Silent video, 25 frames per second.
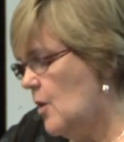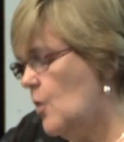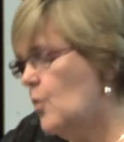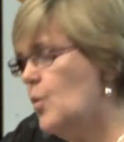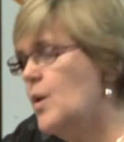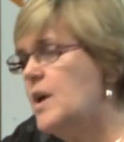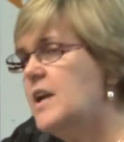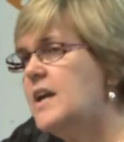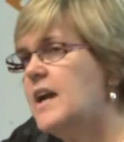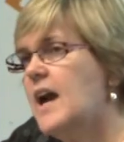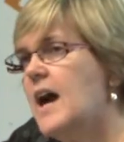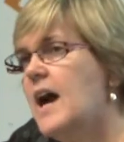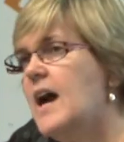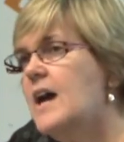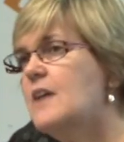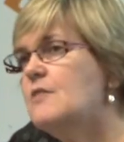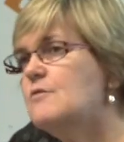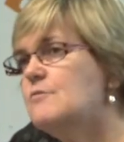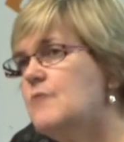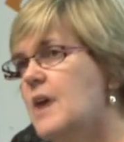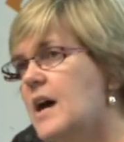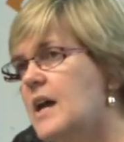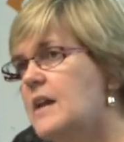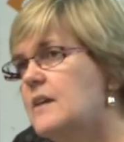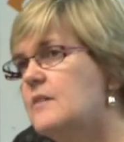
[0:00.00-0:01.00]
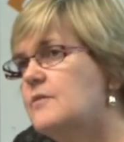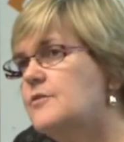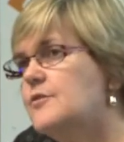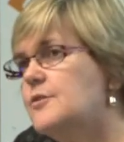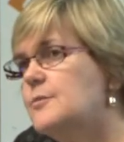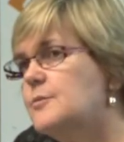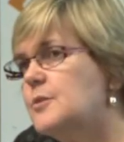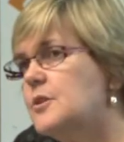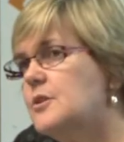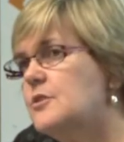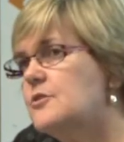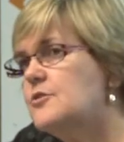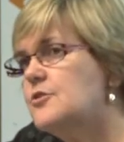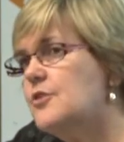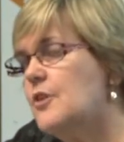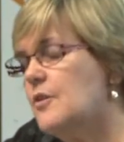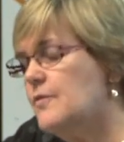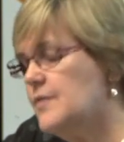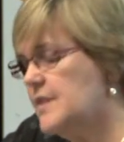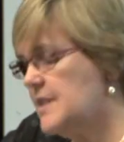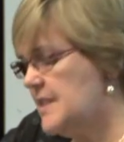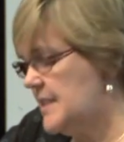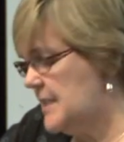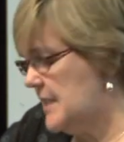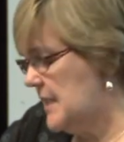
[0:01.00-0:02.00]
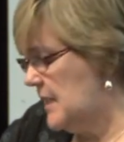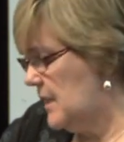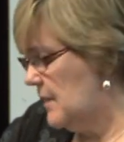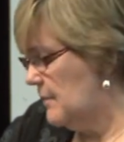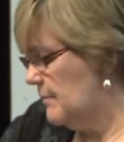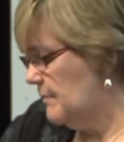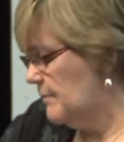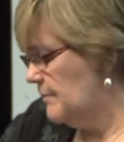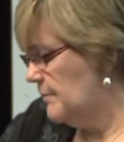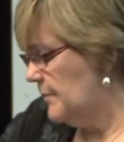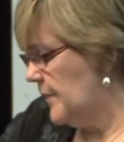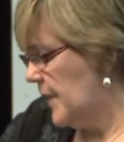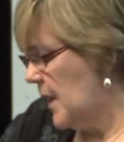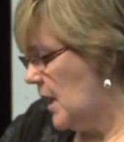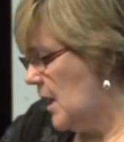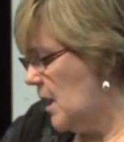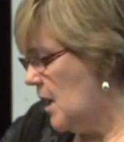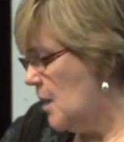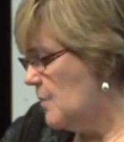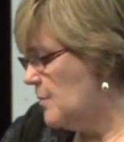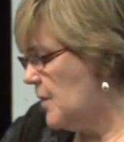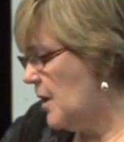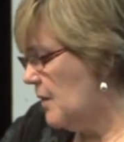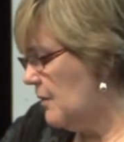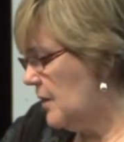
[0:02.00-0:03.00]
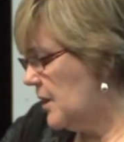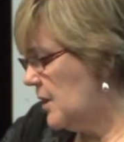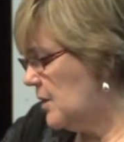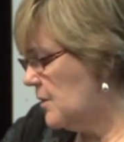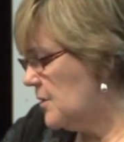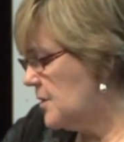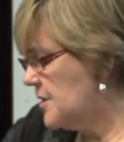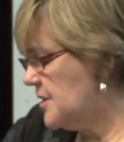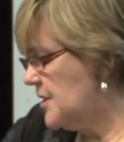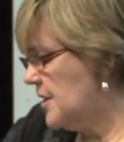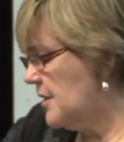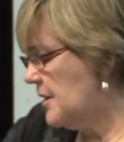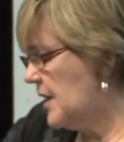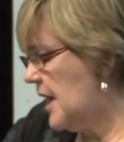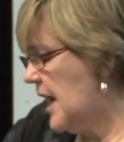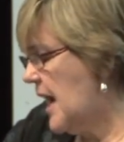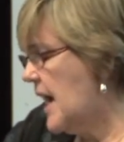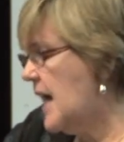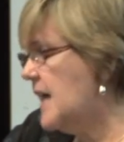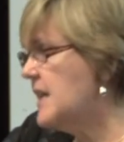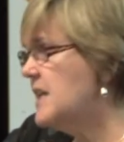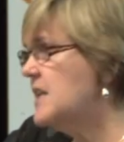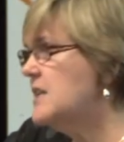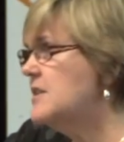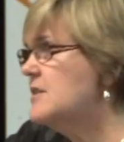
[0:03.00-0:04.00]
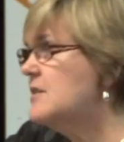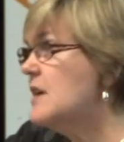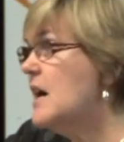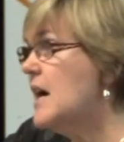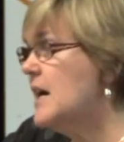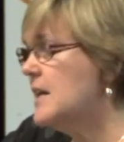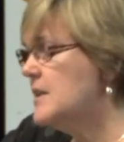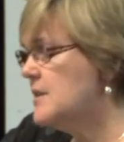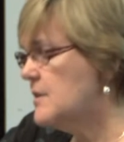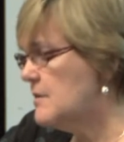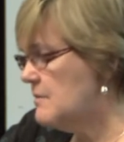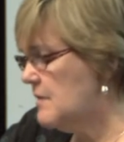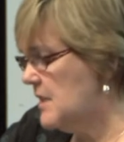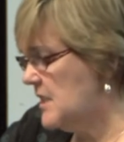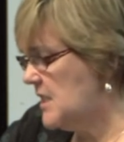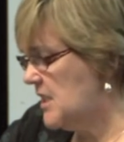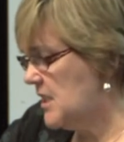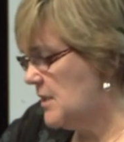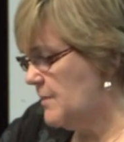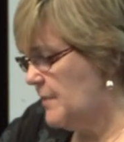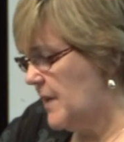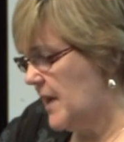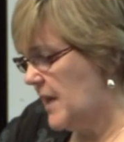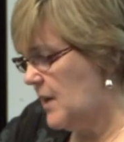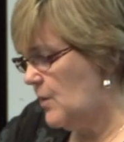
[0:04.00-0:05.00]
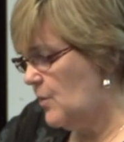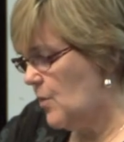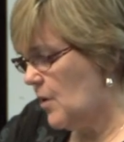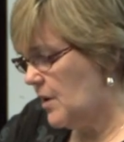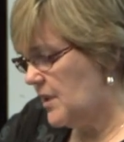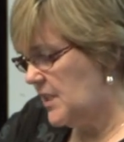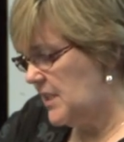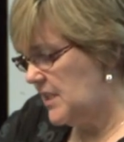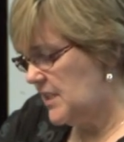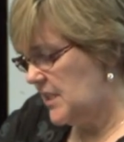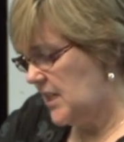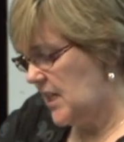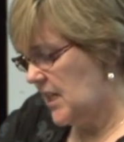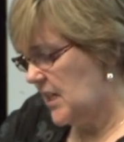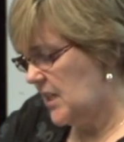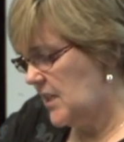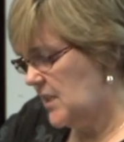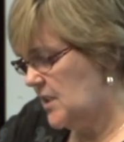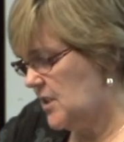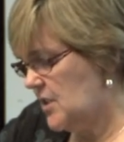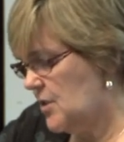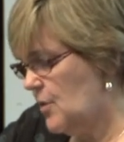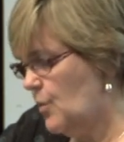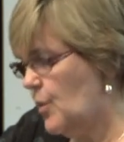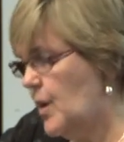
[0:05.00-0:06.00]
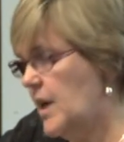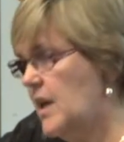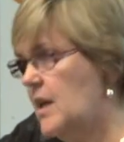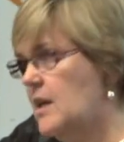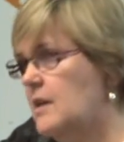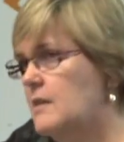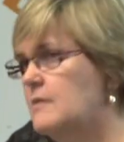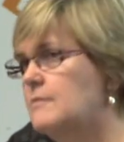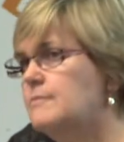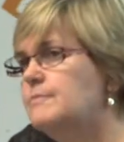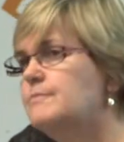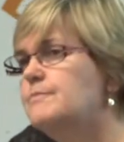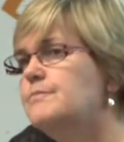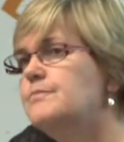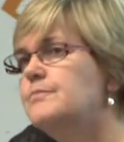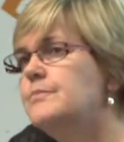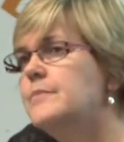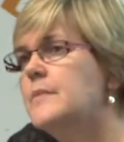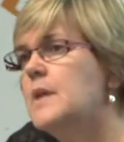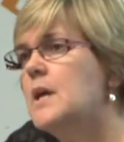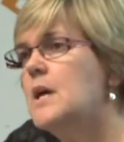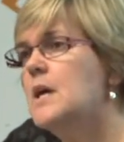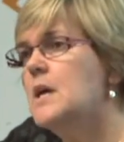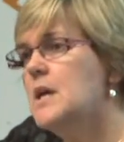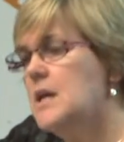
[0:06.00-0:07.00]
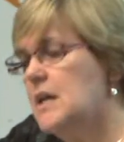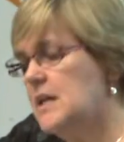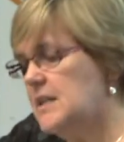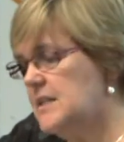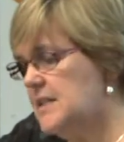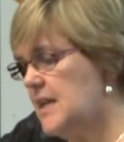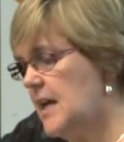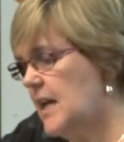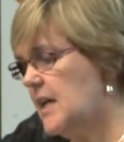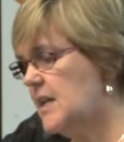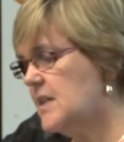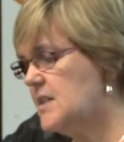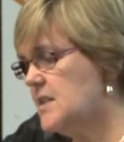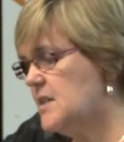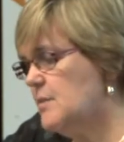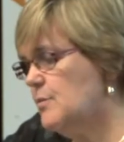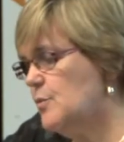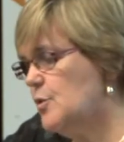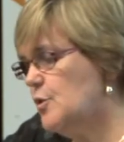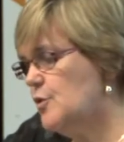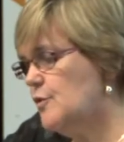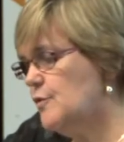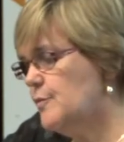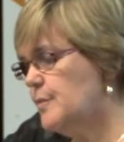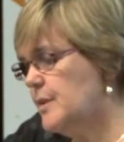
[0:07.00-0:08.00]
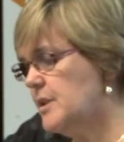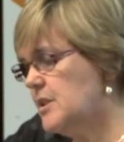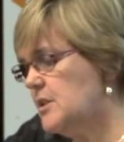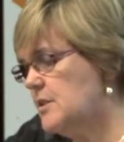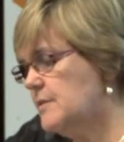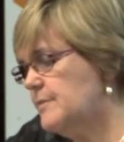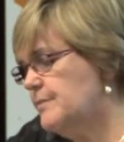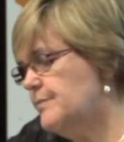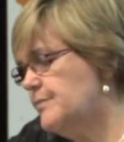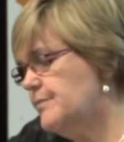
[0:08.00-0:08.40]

We can't run from controversy, but we also can't underestimate what it takes to win. It takes a movement.